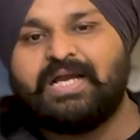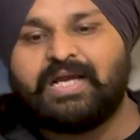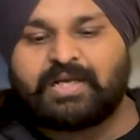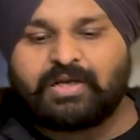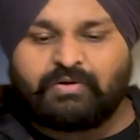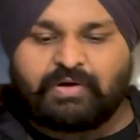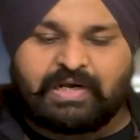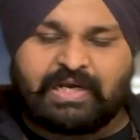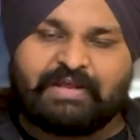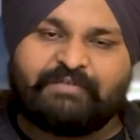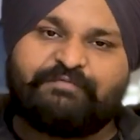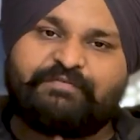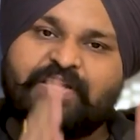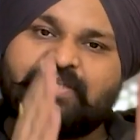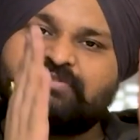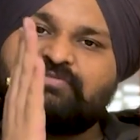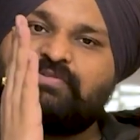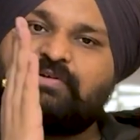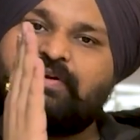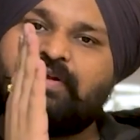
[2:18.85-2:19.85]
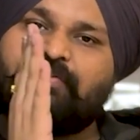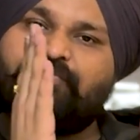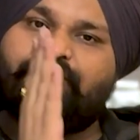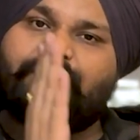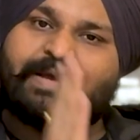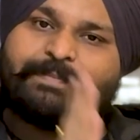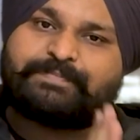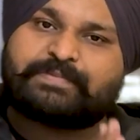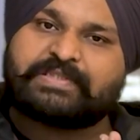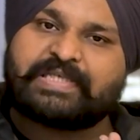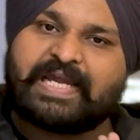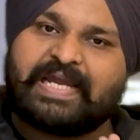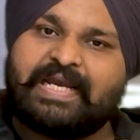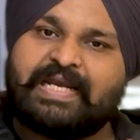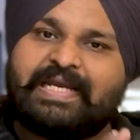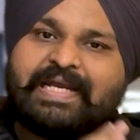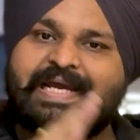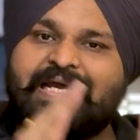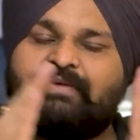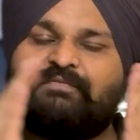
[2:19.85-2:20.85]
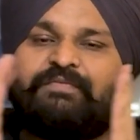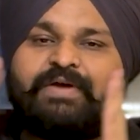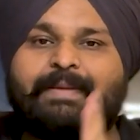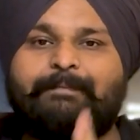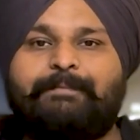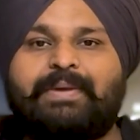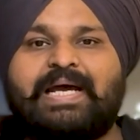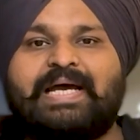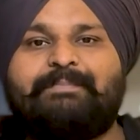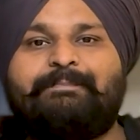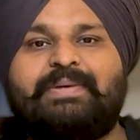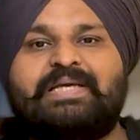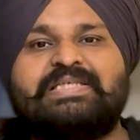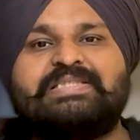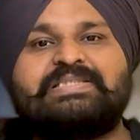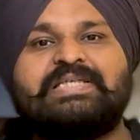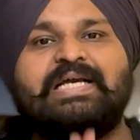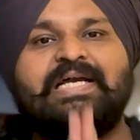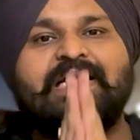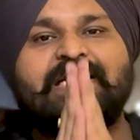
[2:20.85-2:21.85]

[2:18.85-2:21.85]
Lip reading: Now difference between website and web app is